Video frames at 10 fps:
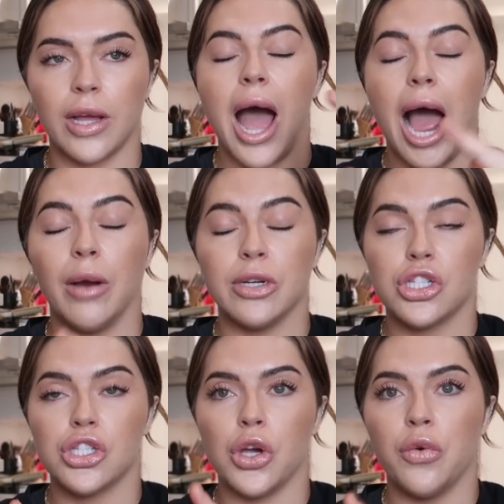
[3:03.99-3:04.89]
Like I was
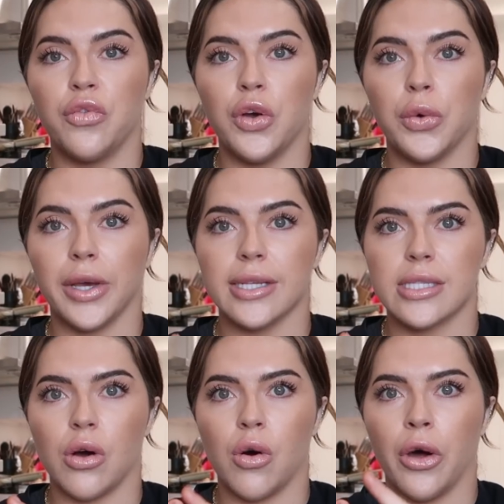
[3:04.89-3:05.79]
so
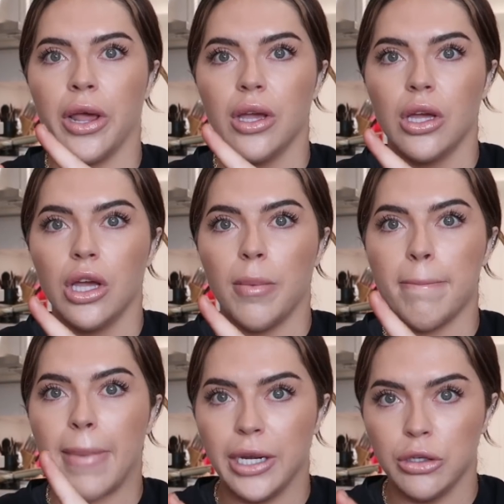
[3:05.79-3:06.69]
focused on
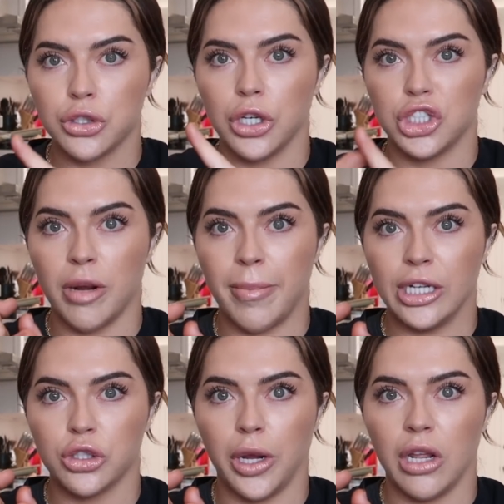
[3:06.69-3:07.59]
my nutrition and my
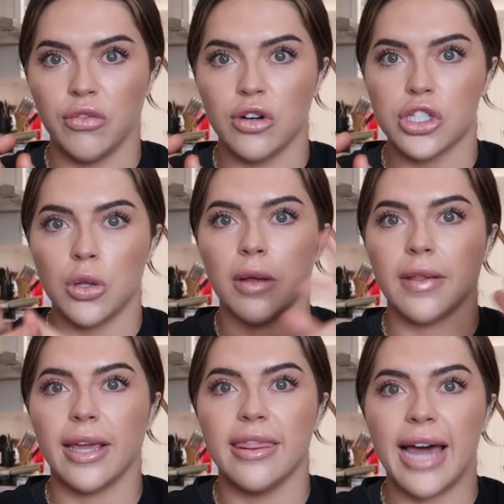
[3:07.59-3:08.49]
training for so long.
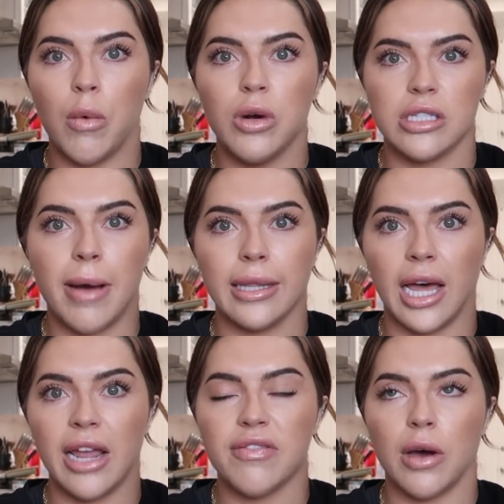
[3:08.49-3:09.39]
Like that was my
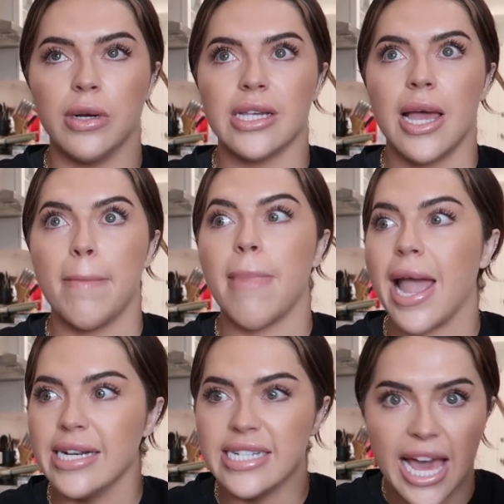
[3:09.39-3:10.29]
life, that was my
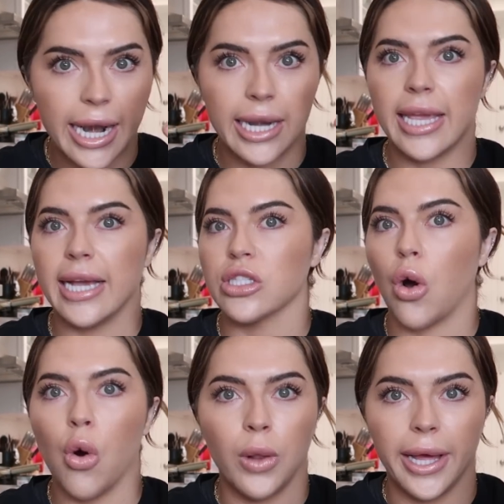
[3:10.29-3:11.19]
identity, it's
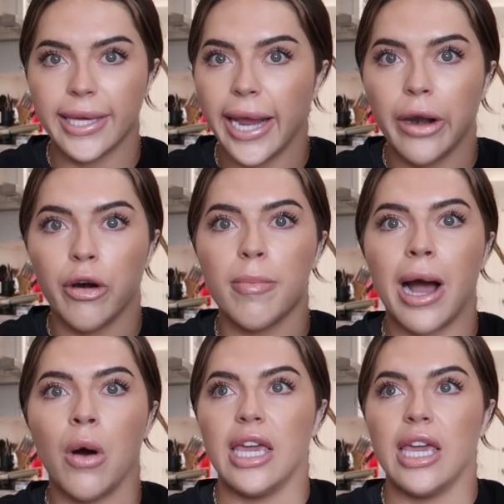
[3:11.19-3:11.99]
all I cared about.